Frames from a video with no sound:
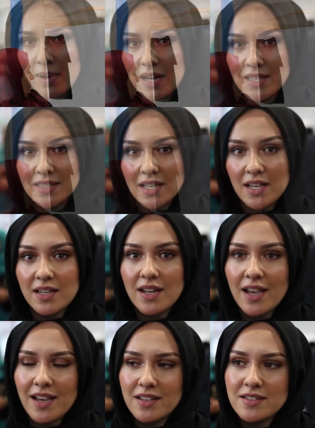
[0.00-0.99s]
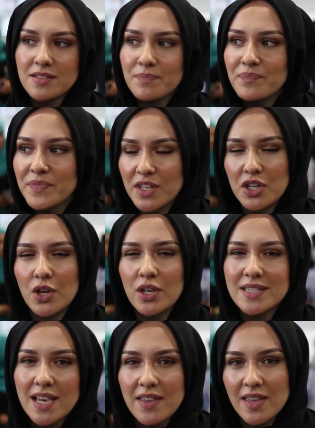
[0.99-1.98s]
Palestine and
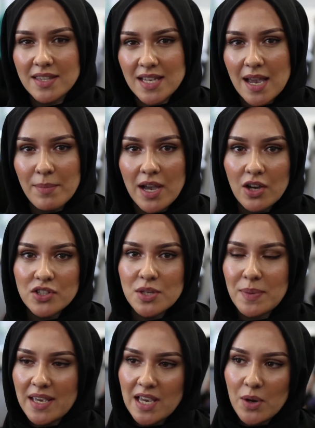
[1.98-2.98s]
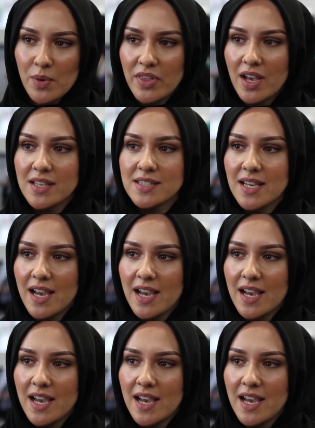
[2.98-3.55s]
taking their time out to be here with us,